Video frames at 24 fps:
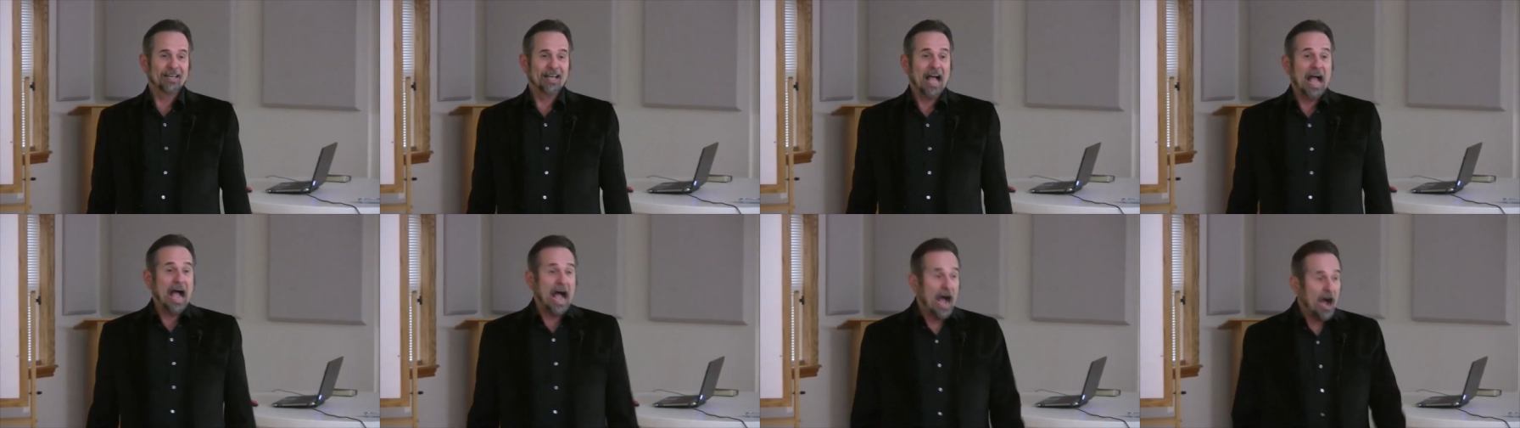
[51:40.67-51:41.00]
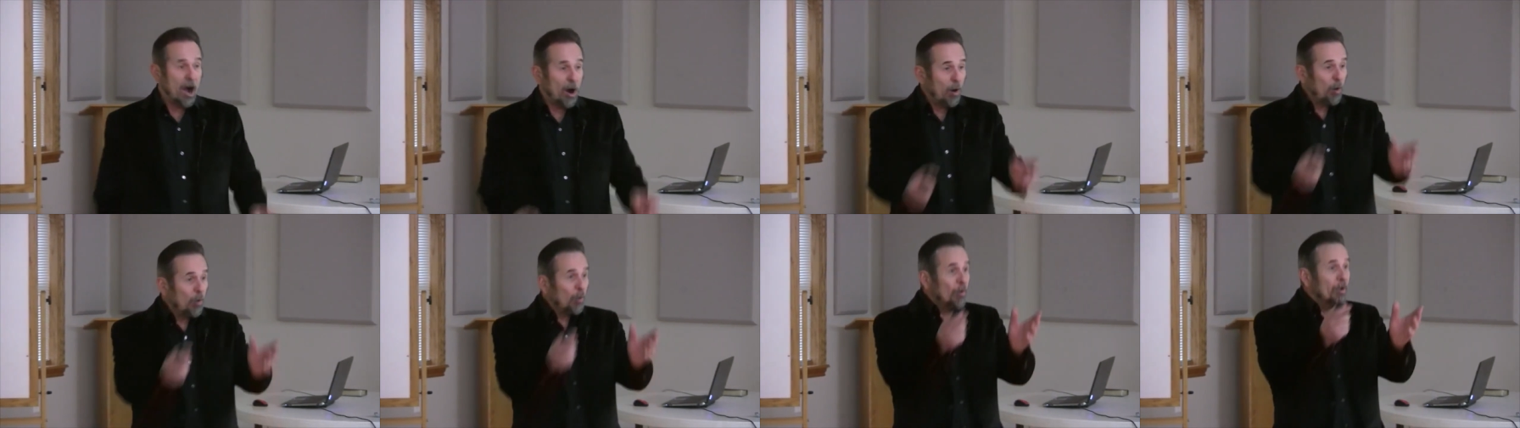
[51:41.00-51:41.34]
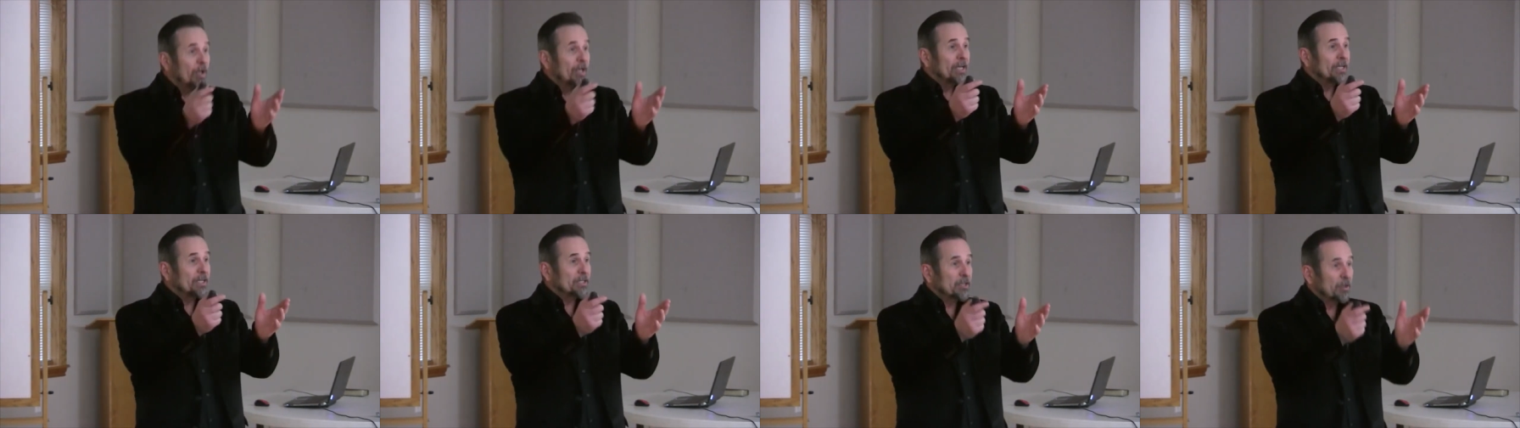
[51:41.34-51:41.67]

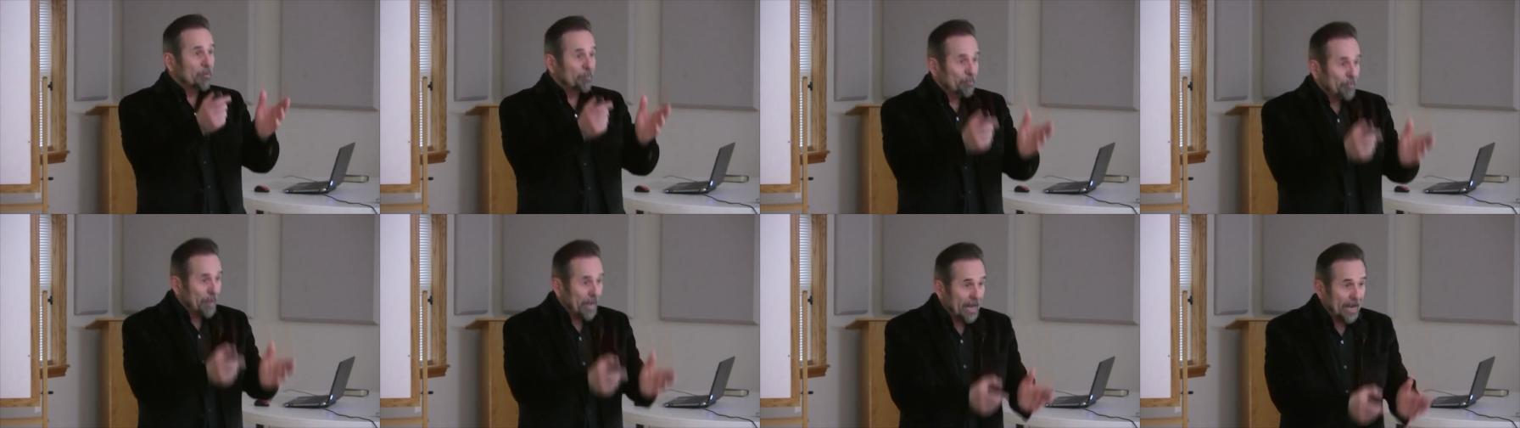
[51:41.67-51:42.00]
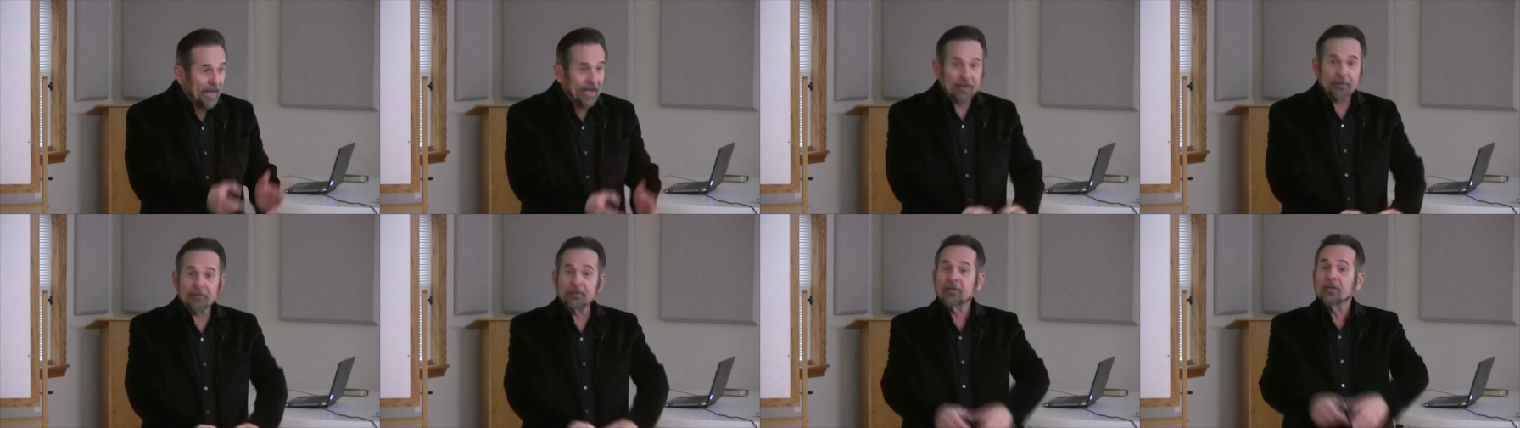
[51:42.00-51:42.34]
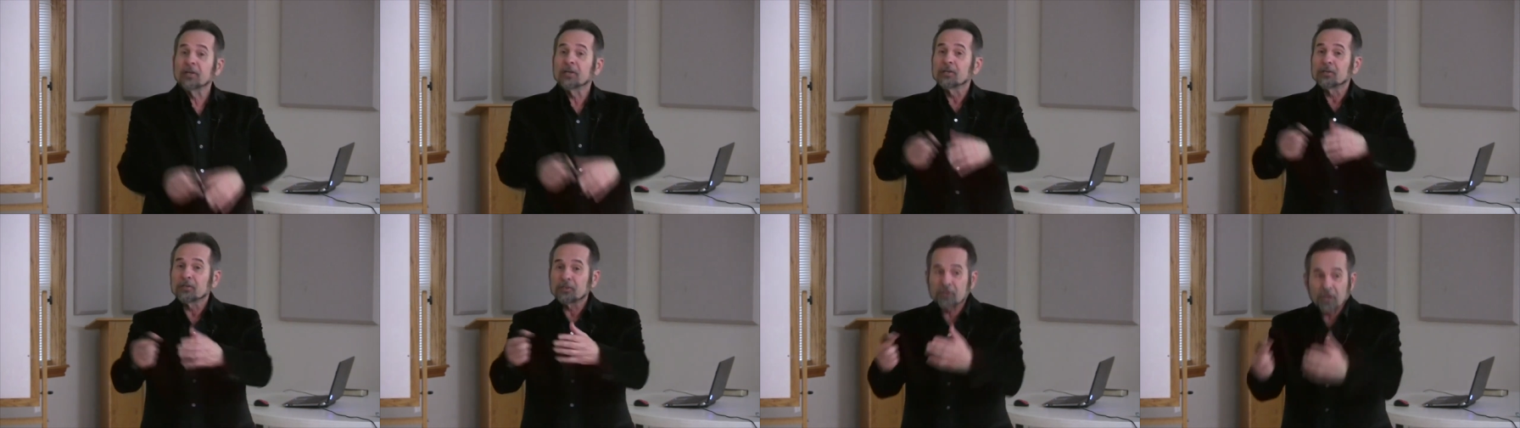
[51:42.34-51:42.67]
How is a
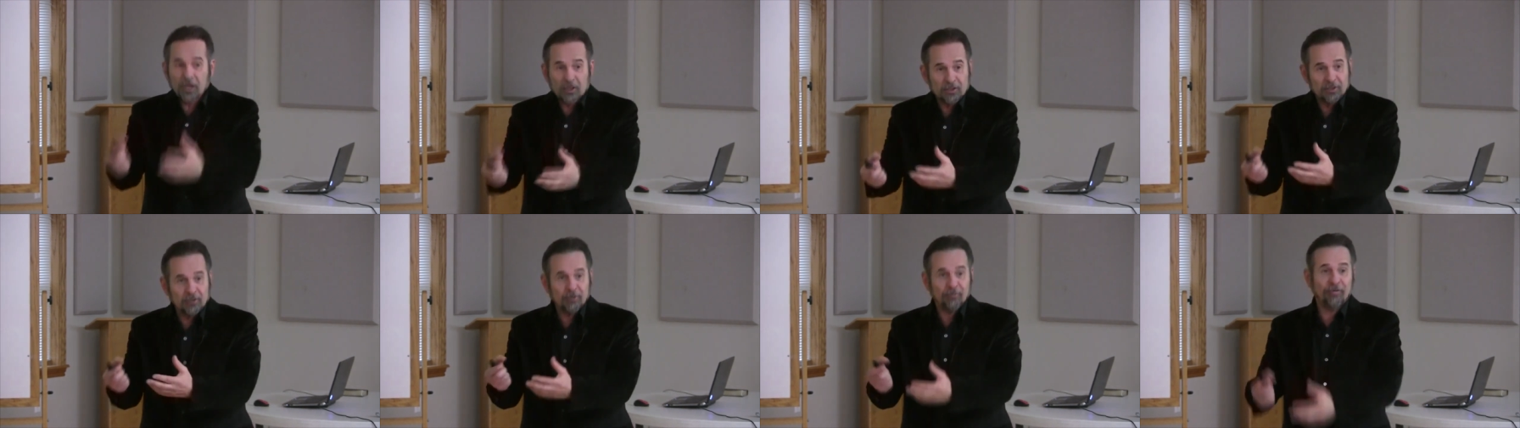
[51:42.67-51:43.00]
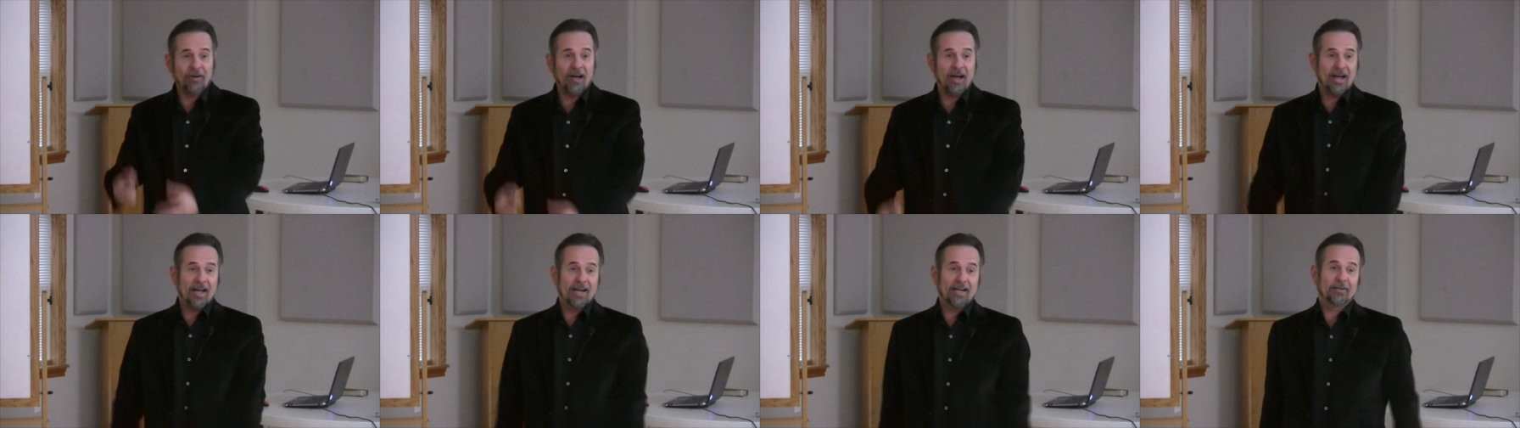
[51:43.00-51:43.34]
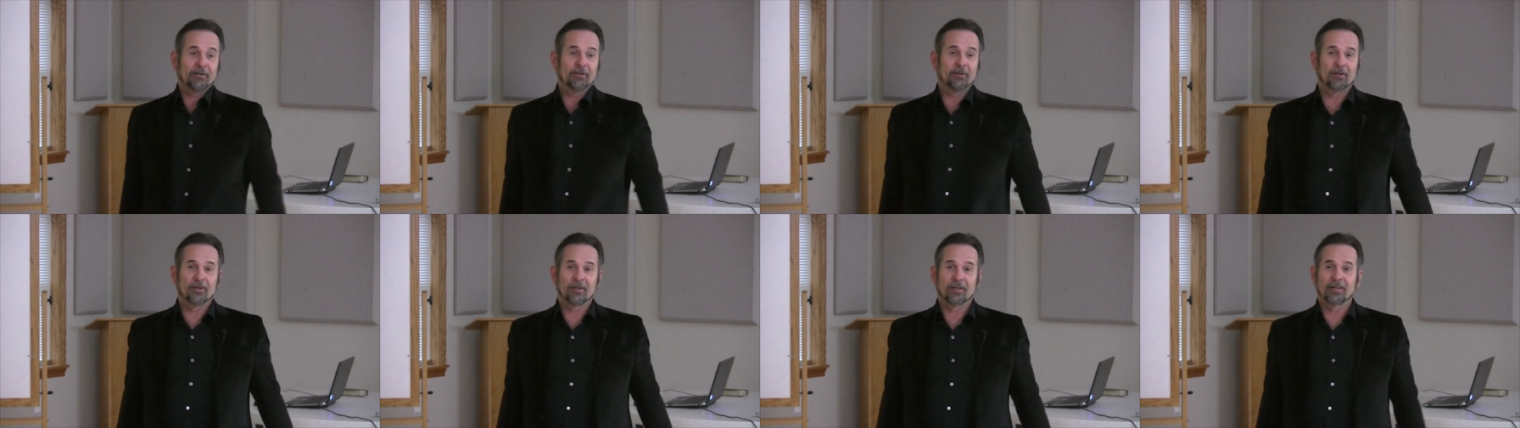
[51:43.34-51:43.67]
man
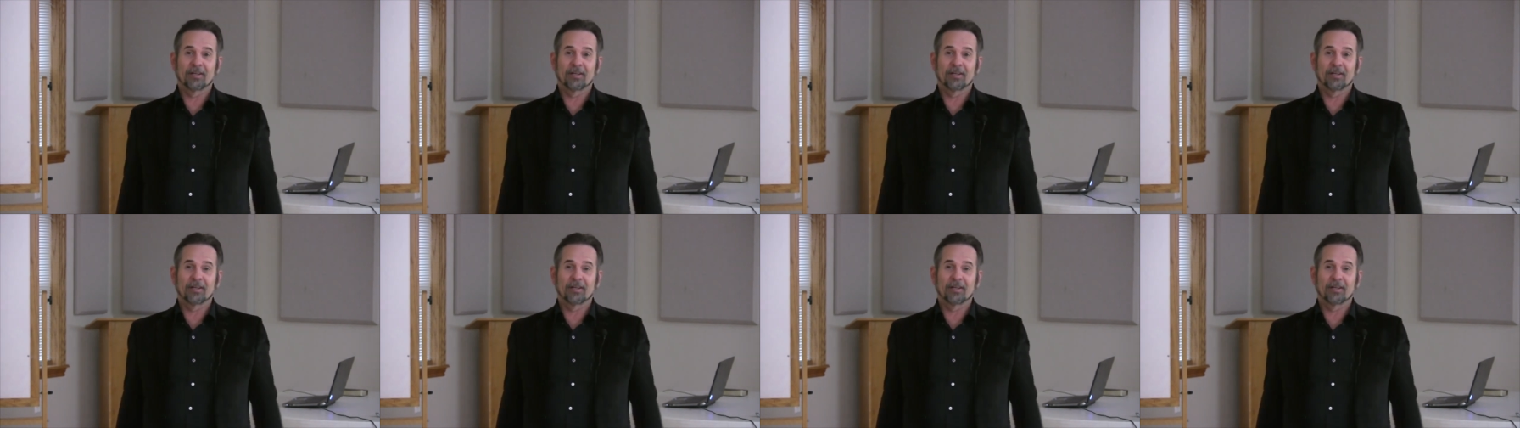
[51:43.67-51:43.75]
justified?